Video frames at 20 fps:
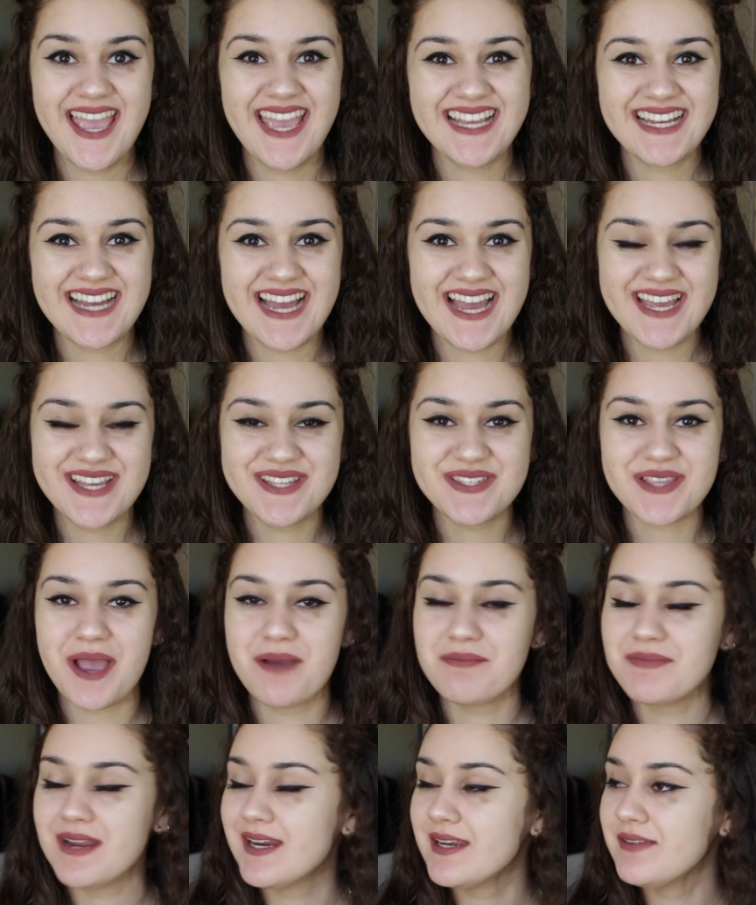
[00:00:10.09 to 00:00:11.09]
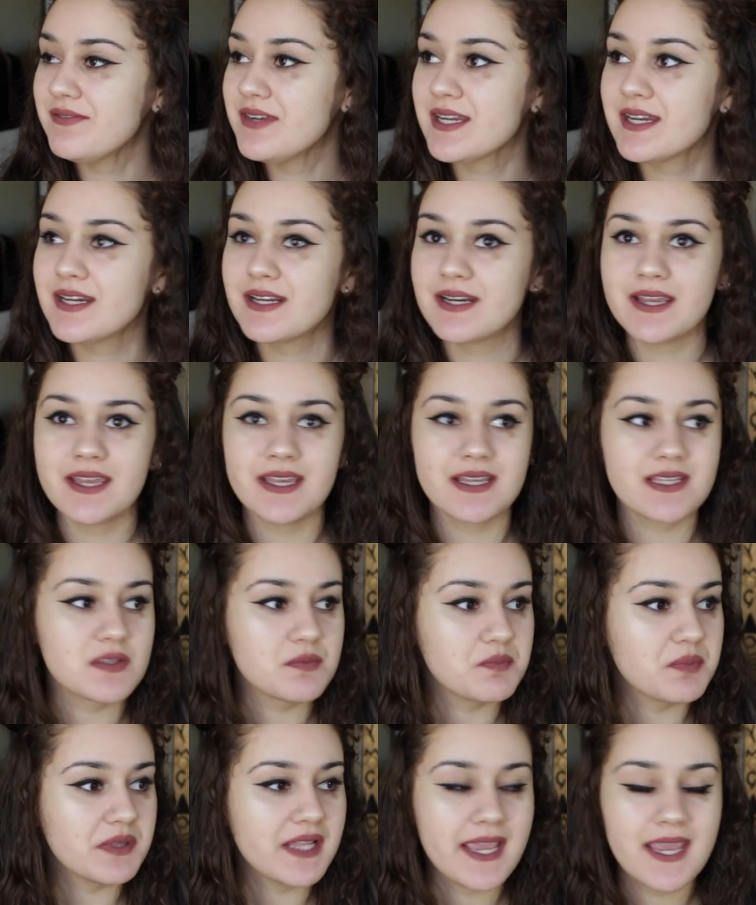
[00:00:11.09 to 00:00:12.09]
Hey guys, I'm not even gonna
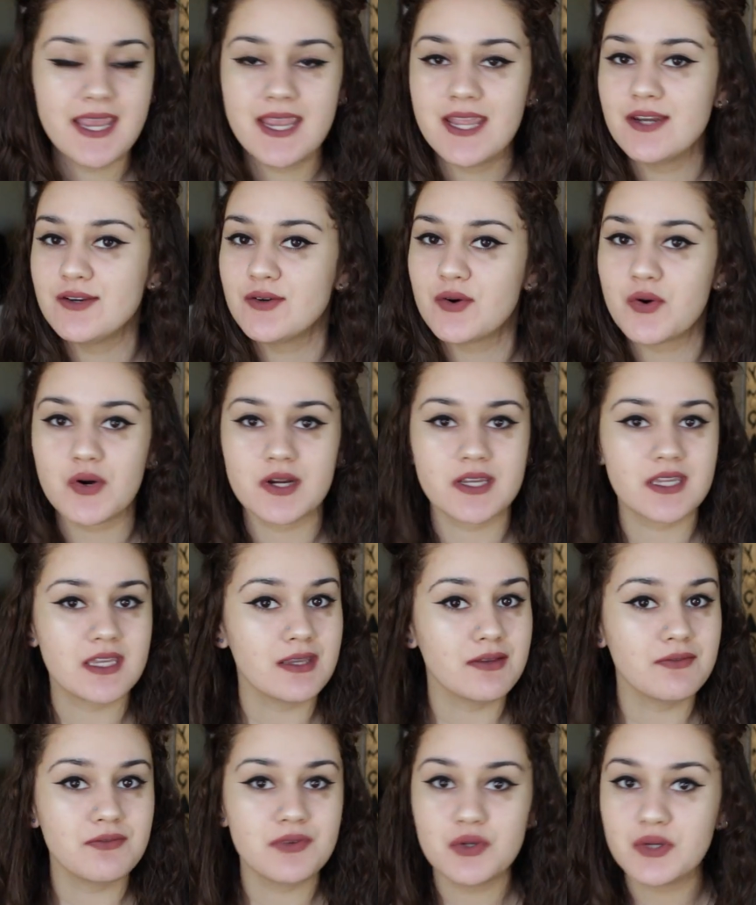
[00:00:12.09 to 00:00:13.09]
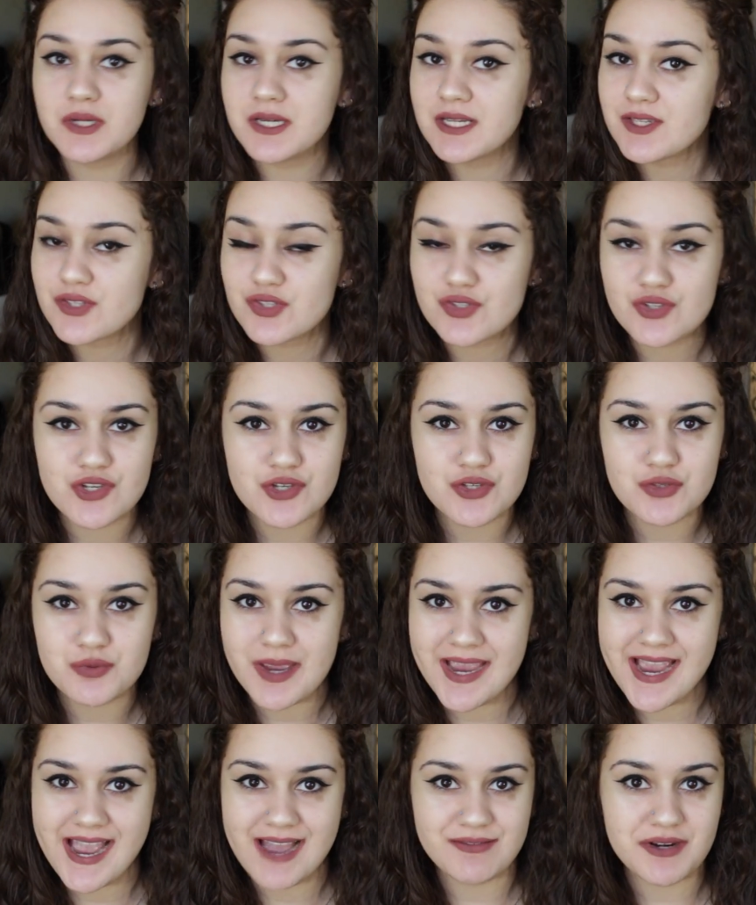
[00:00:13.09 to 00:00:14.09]
explain or give you an excuse why
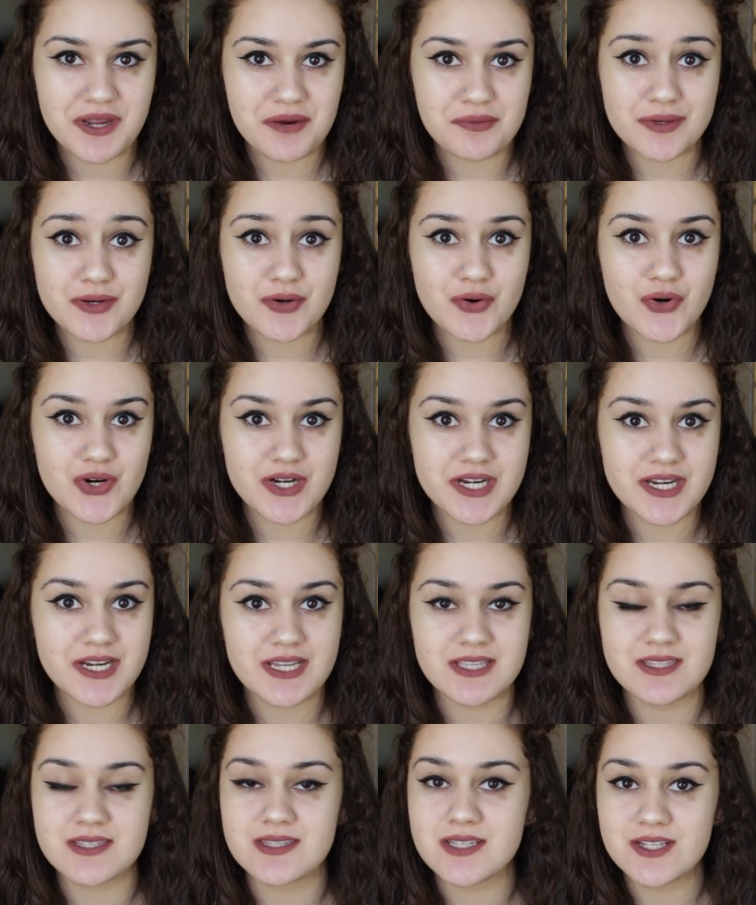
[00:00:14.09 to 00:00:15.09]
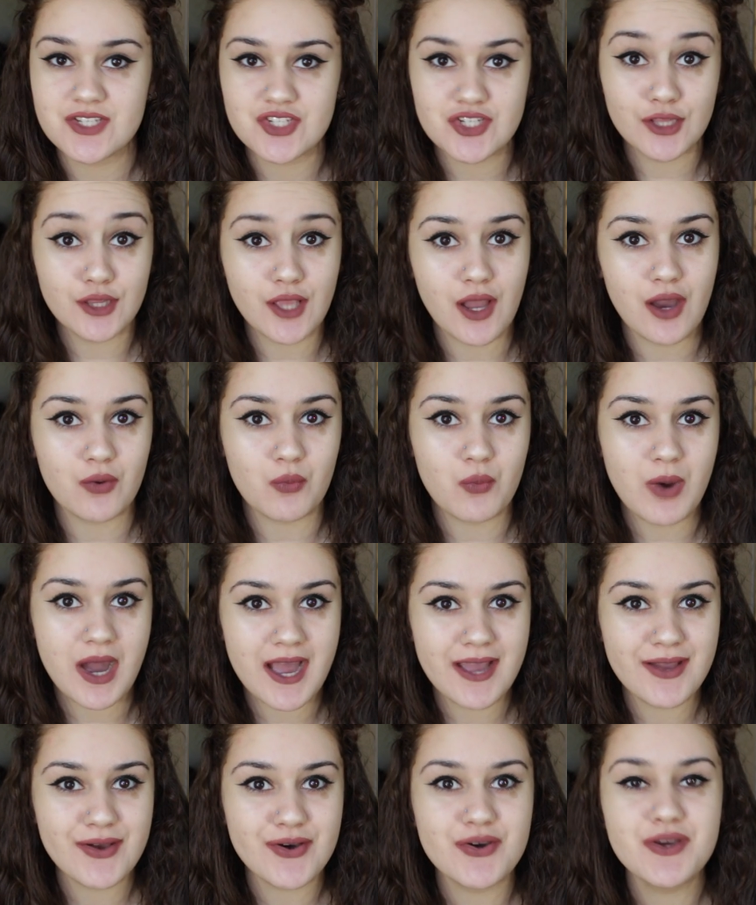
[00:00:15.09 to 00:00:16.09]
I have not recorded in such a long
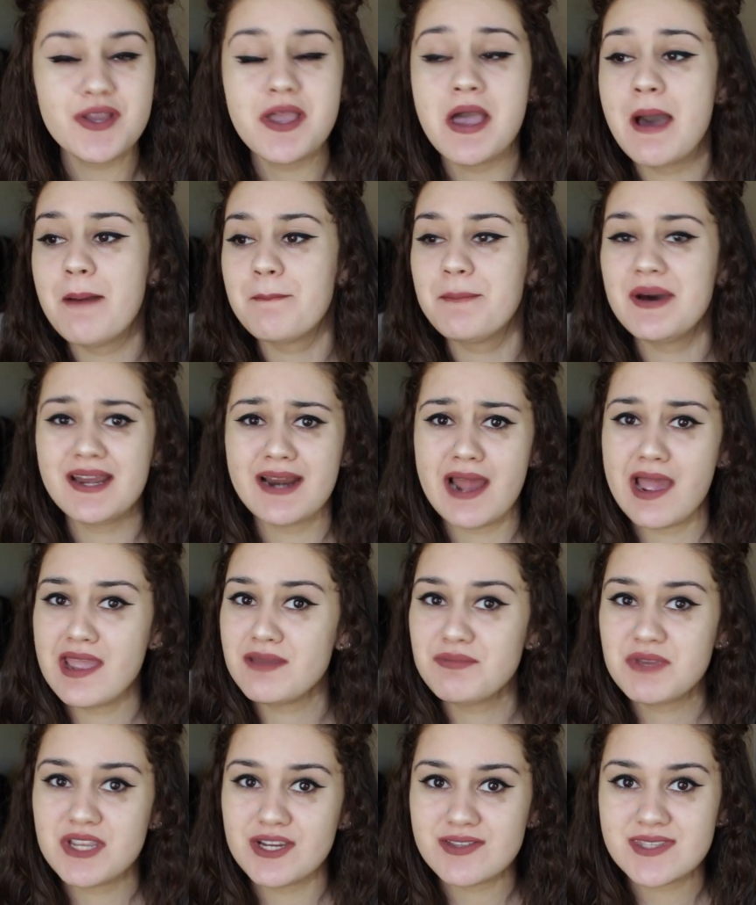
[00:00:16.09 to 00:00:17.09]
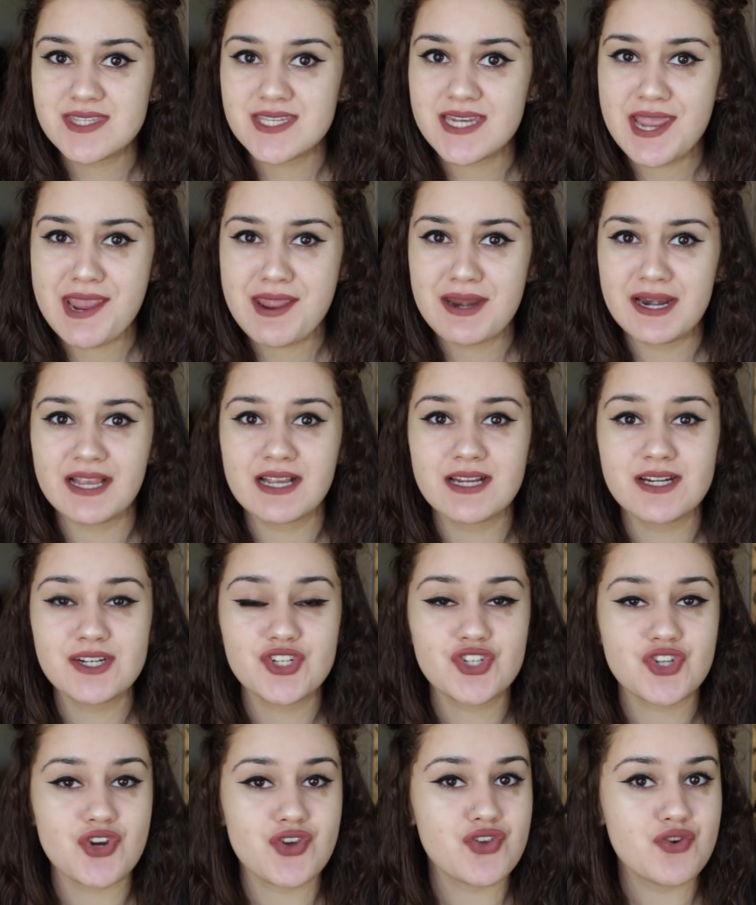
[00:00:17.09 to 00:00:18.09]
while, but I am here today and I'm gonna
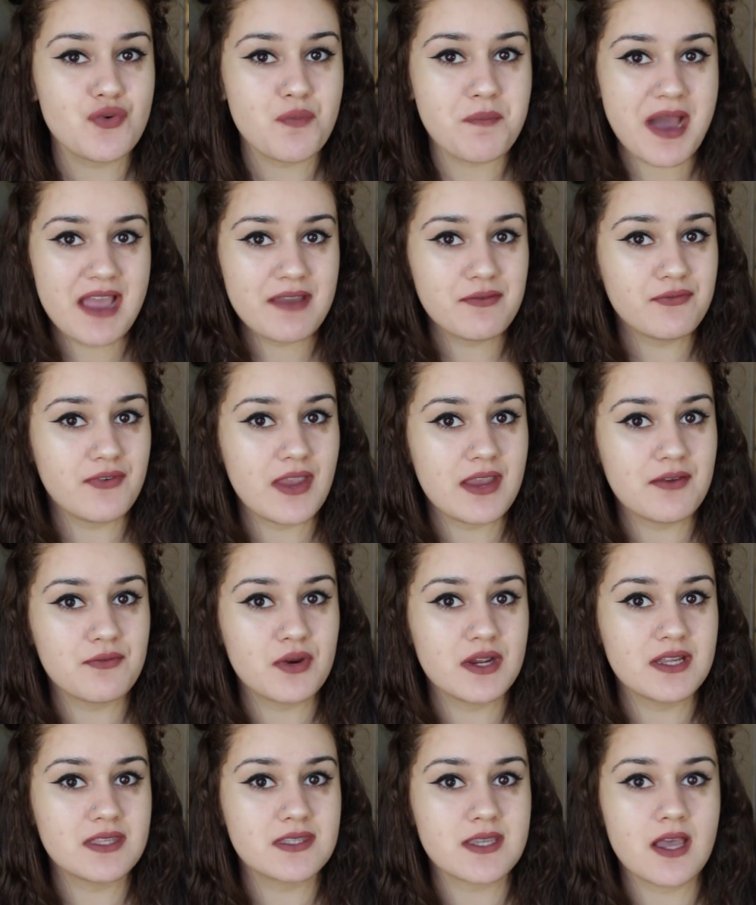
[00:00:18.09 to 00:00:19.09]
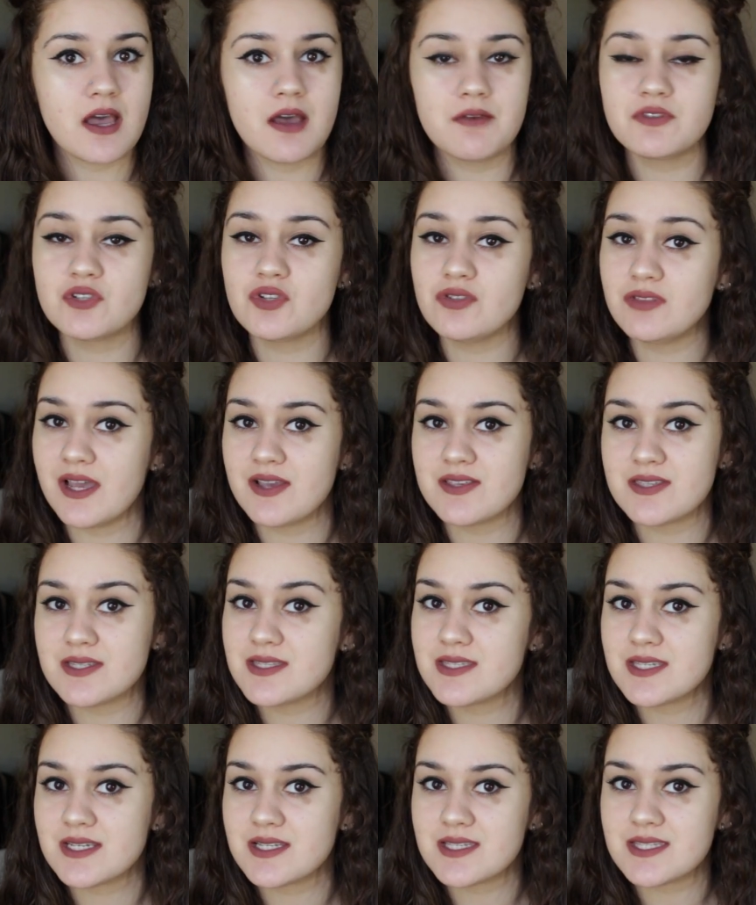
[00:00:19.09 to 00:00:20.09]
show you my favorites of
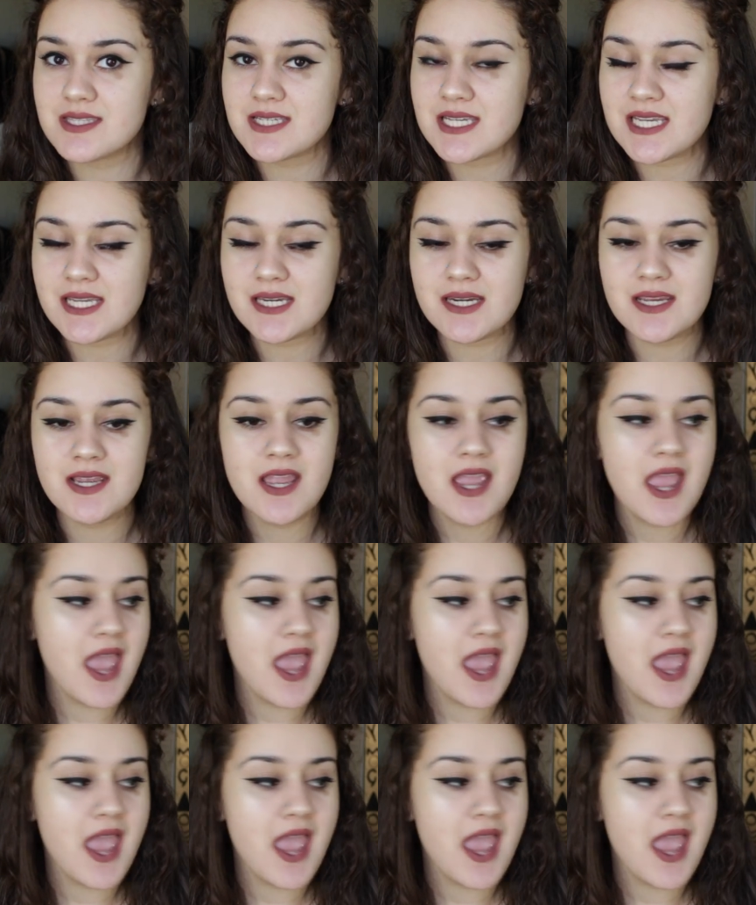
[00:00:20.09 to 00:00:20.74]
2016.